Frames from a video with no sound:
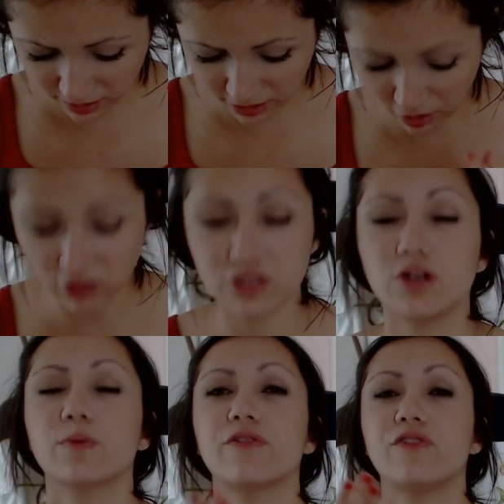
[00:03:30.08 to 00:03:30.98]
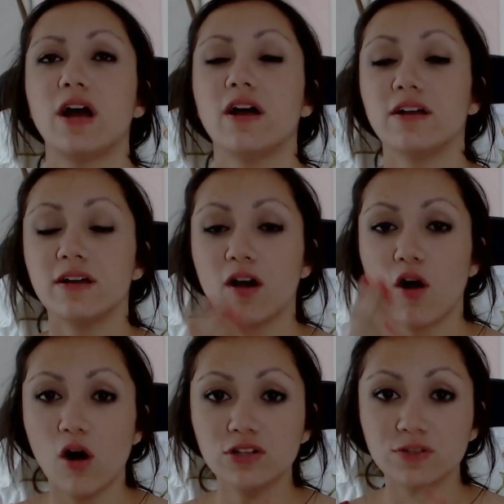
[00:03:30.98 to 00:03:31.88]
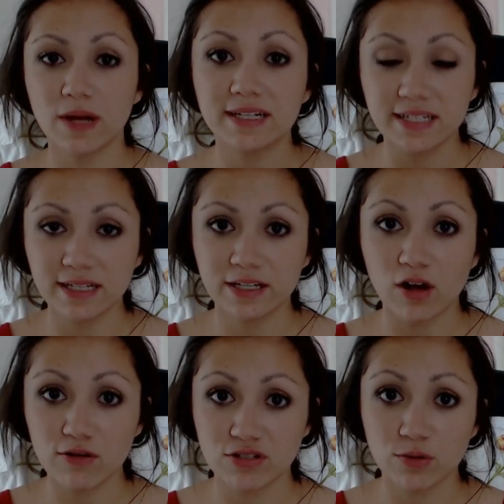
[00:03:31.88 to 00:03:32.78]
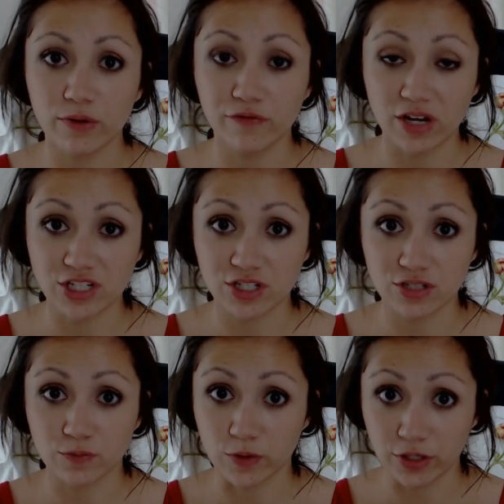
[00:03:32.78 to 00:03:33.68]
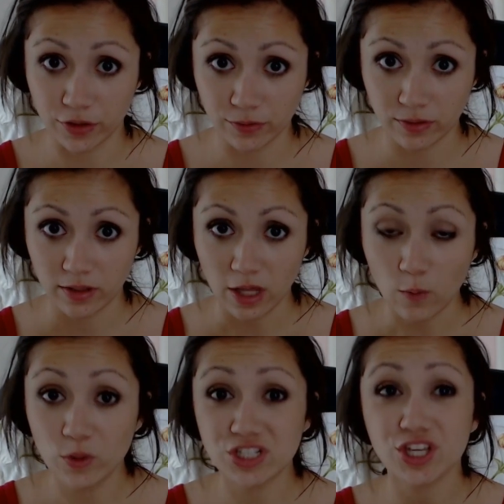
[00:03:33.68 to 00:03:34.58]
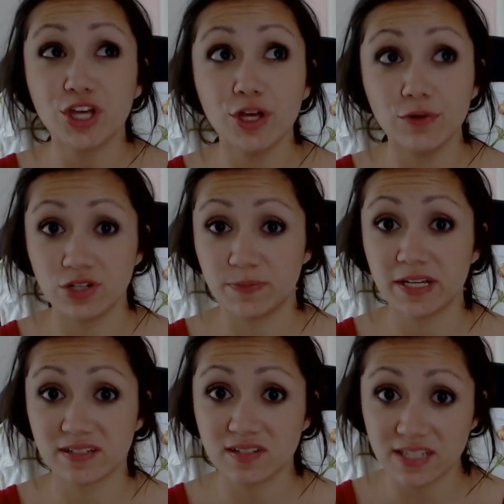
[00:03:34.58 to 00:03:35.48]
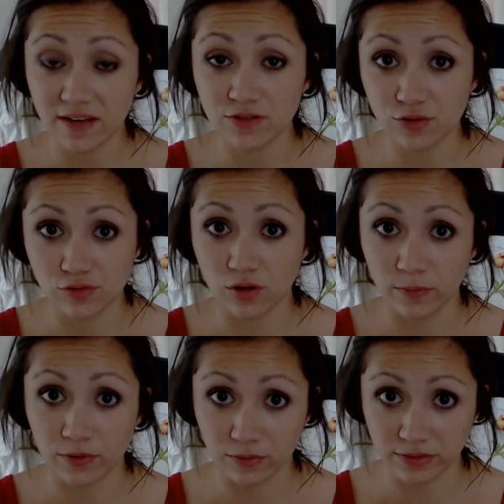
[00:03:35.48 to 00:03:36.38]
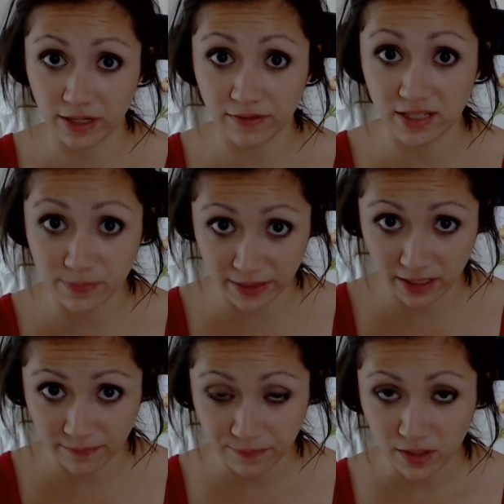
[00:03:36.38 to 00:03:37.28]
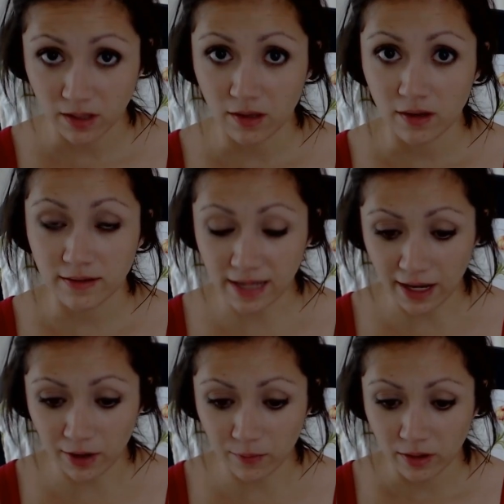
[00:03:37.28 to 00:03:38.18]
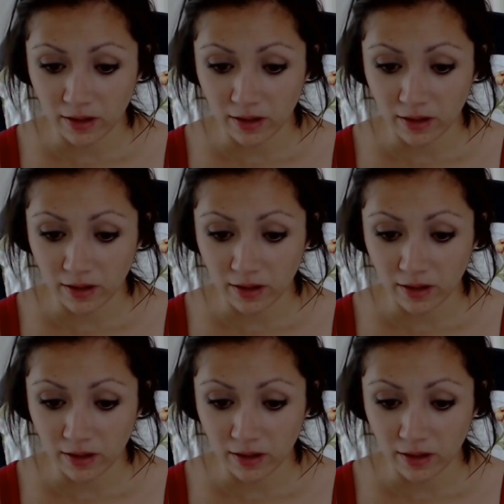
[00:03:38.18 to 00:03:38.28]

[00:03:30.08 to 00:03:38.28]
it also all direct healing also refreshes Renew, which is huge because it saves you a global cooldown. That's big. Now,